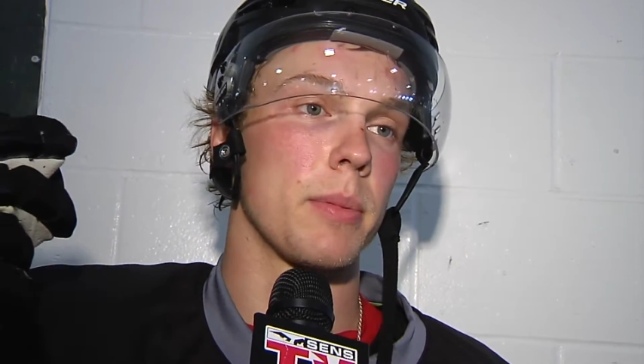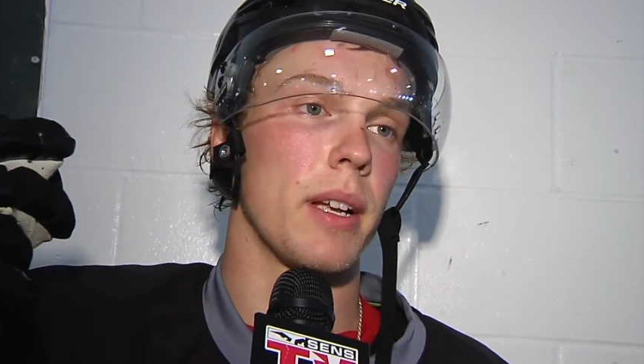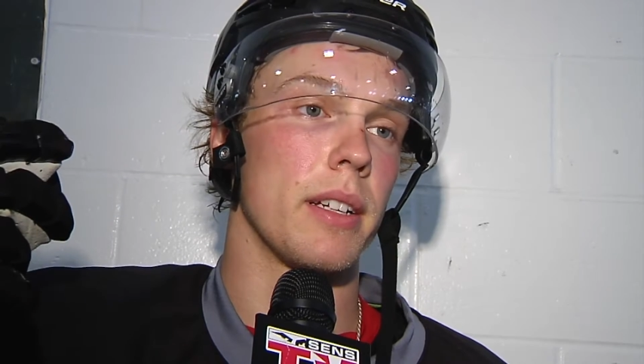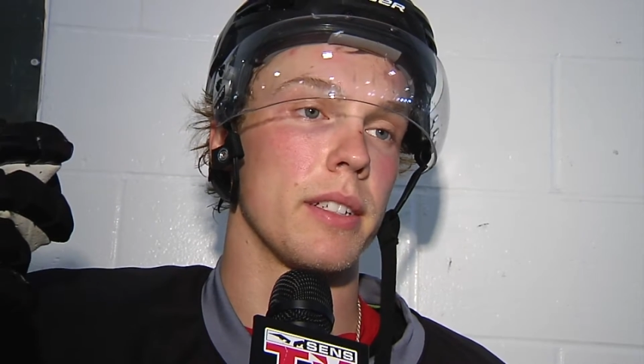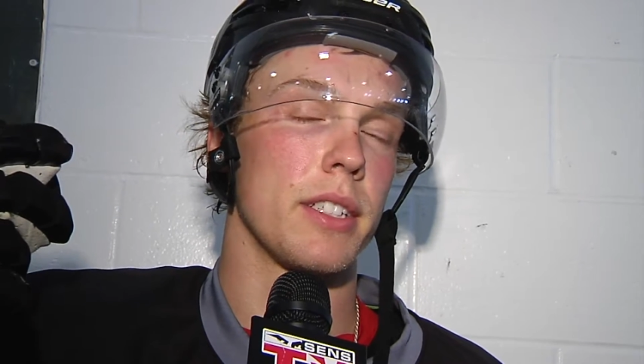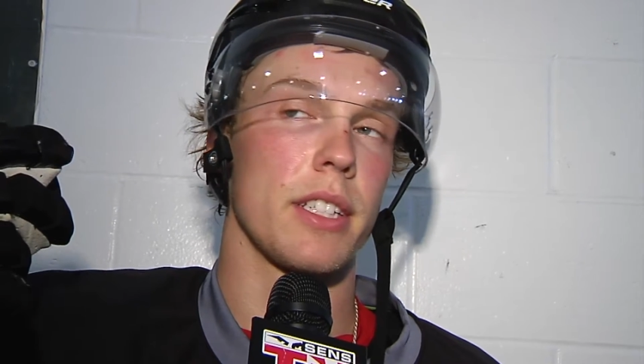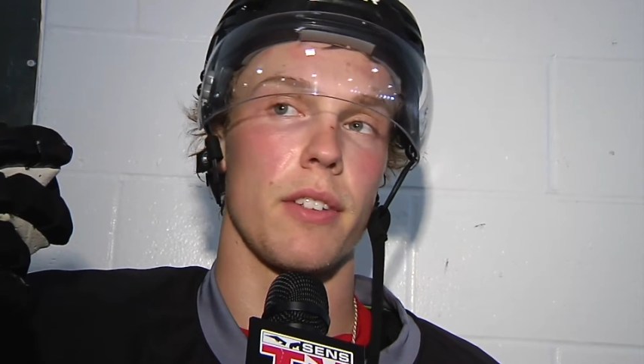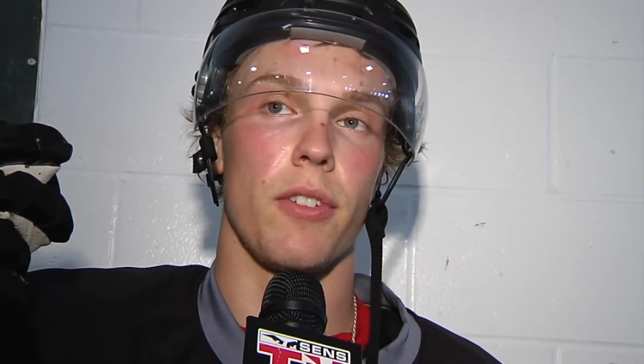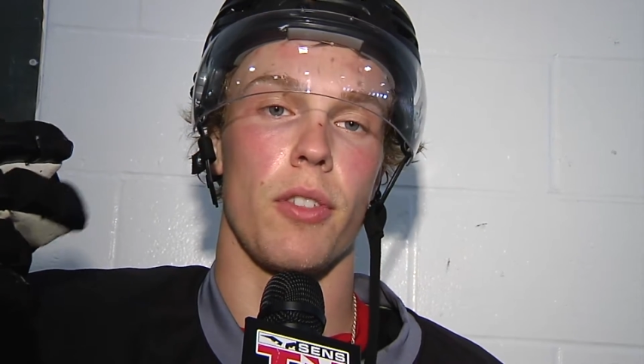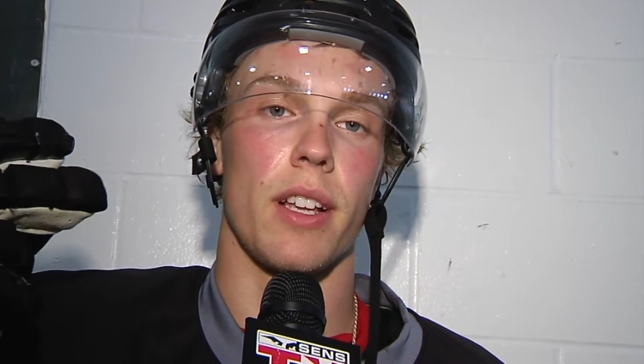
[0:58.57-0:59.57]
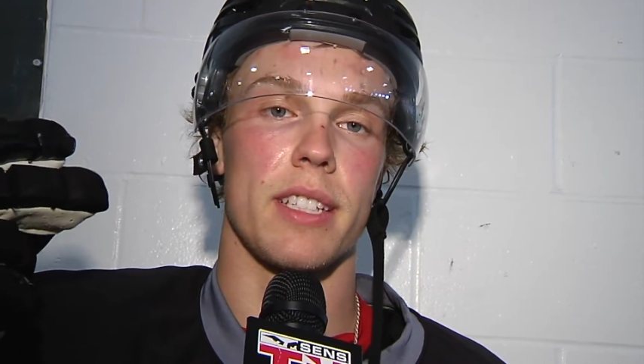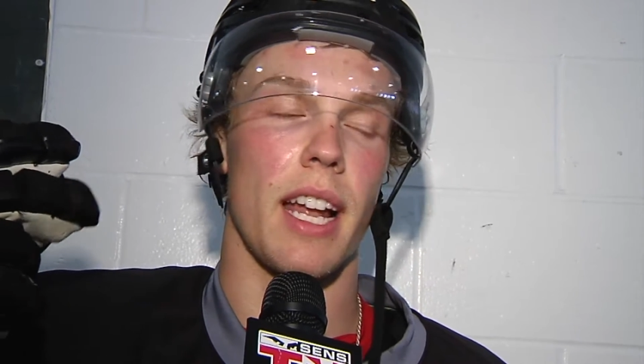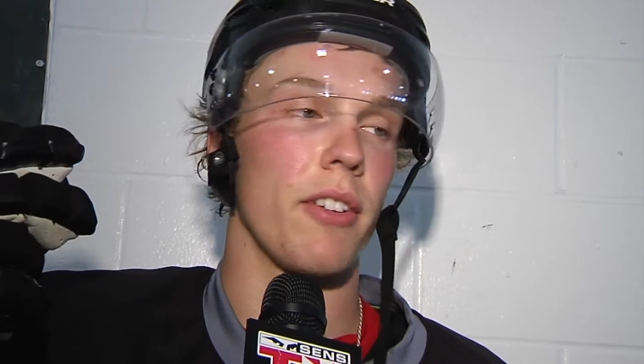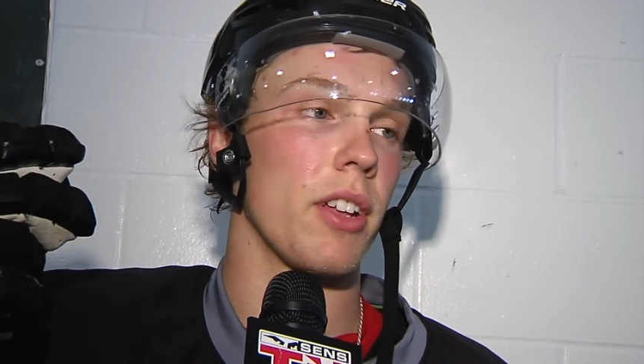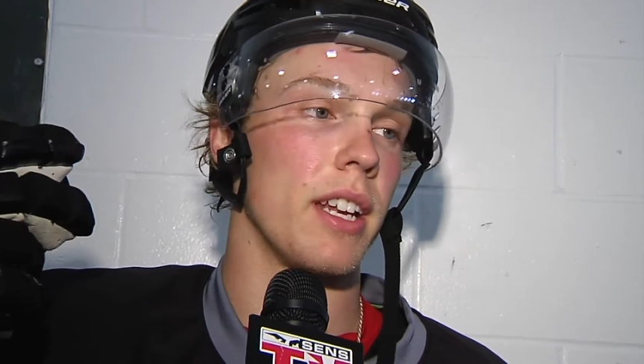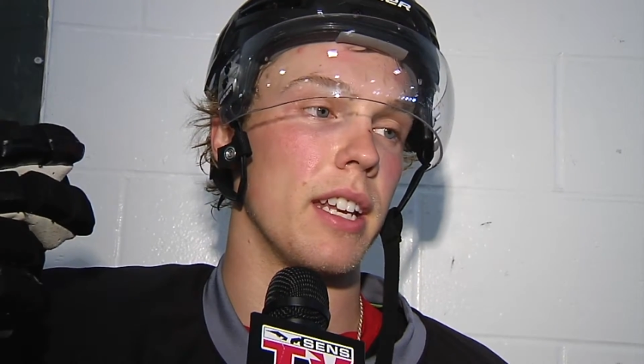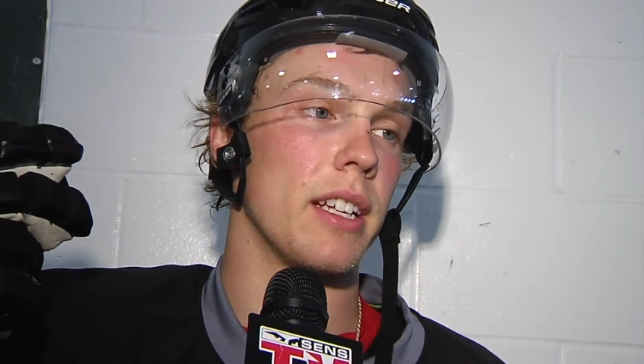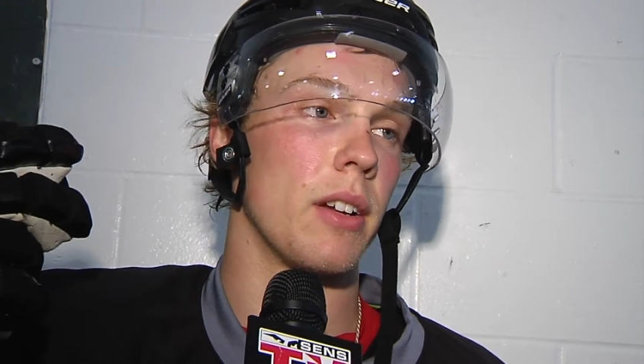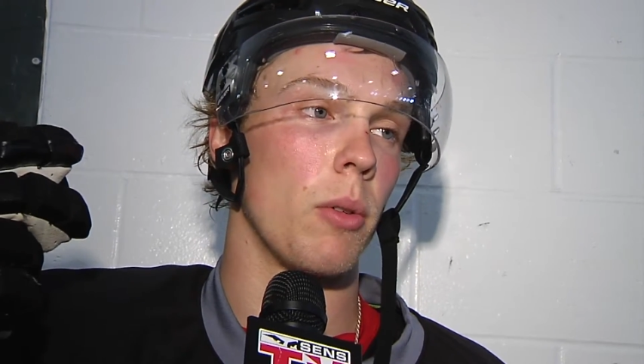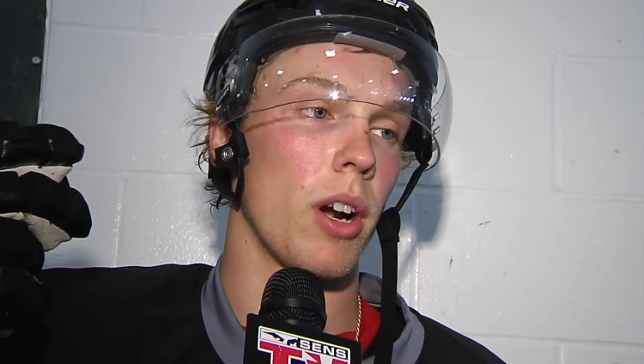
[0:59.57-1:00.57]
but just a few things that I really need
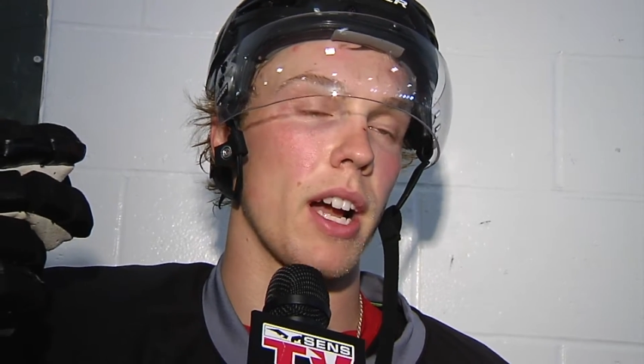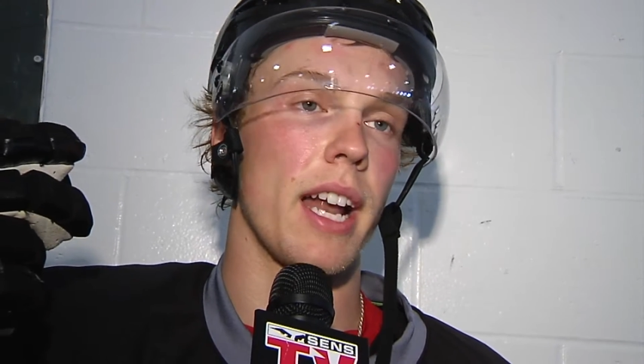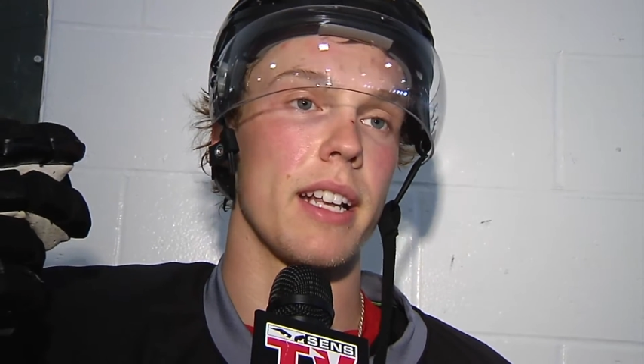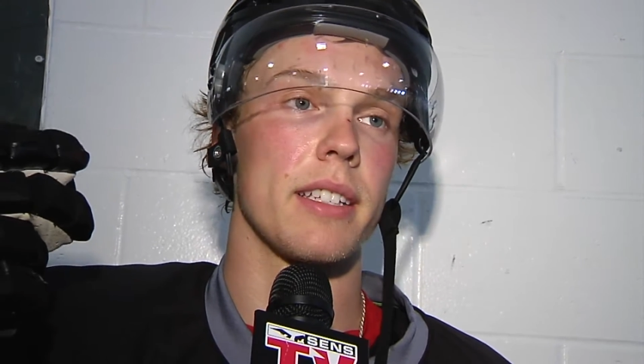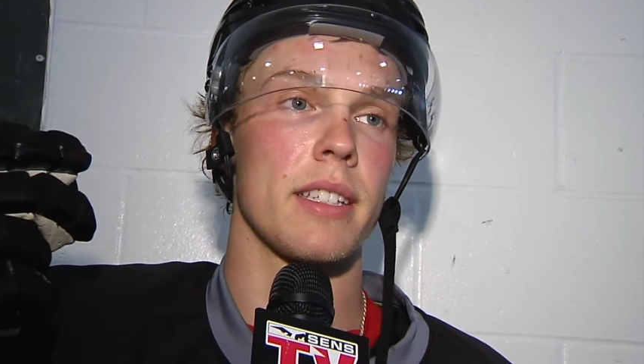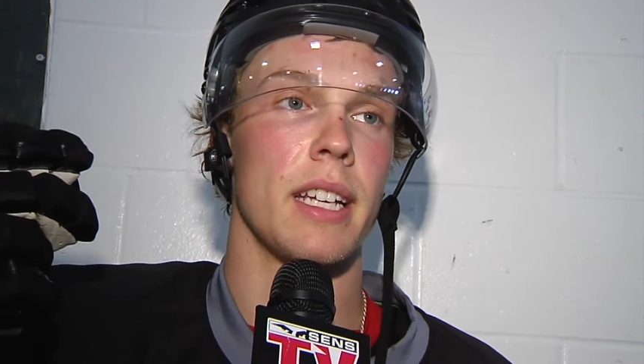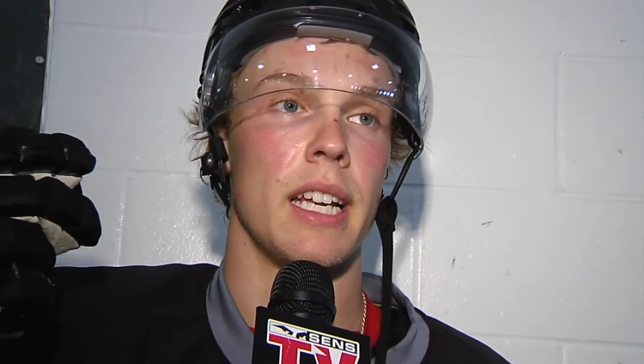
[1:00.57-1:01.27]
to work on is